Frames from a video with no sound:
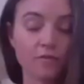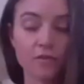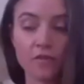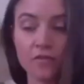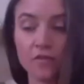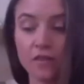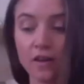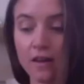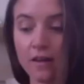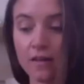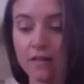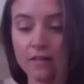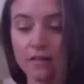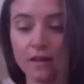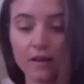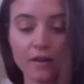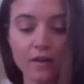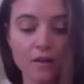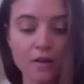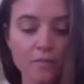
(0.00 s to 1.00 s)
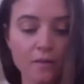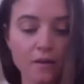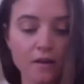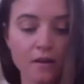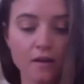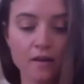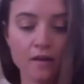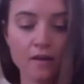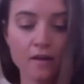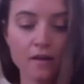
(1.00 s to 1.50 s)
the phase that I'm
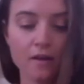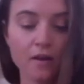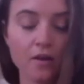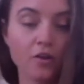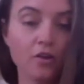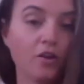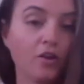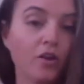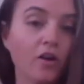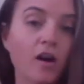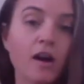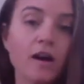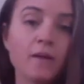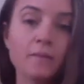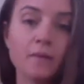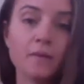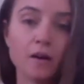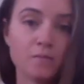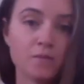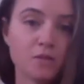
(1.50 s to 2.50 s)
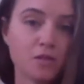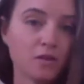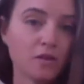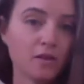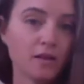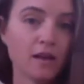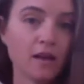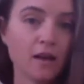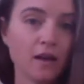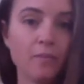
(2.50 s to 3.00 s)
in, I'm
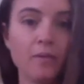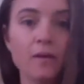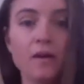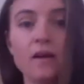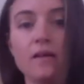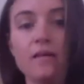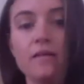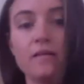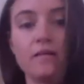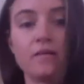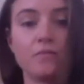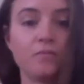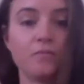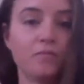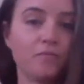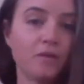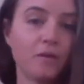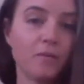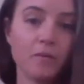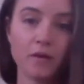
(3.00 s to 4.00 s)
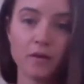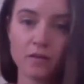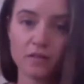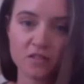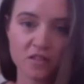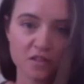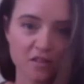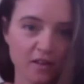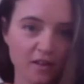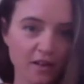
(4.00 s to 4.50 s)
turning up as, we're both
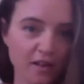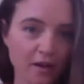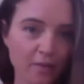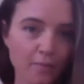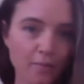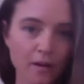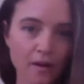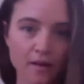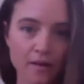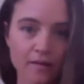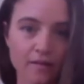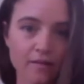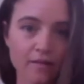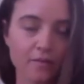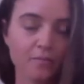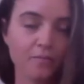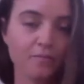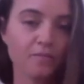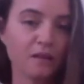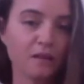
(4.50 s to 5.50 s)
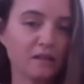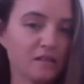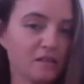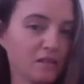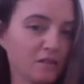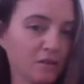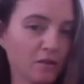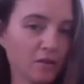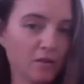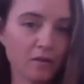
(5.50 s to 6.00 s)
turning up as
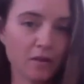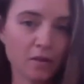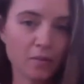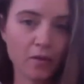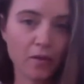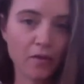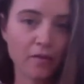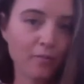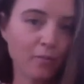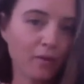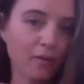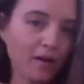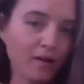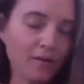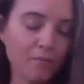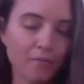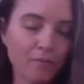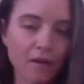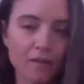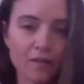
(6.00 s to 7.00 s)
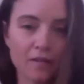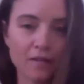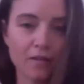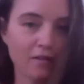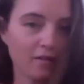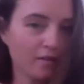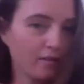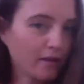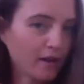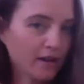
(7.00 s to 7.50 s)
still early postpartum mothers
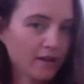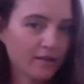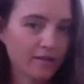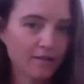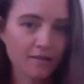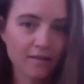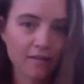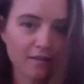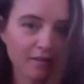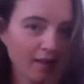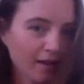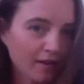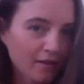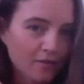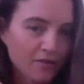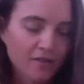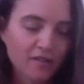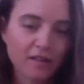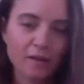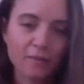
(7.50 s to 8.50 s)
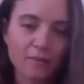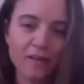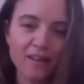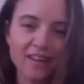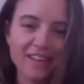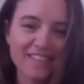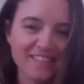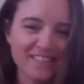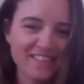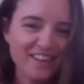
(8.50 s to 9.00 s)
who had lack of sleep
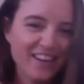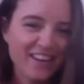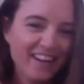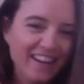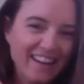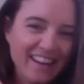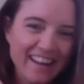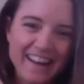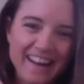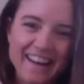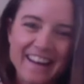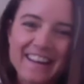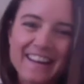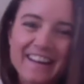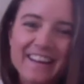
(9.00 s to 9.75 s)
last night, and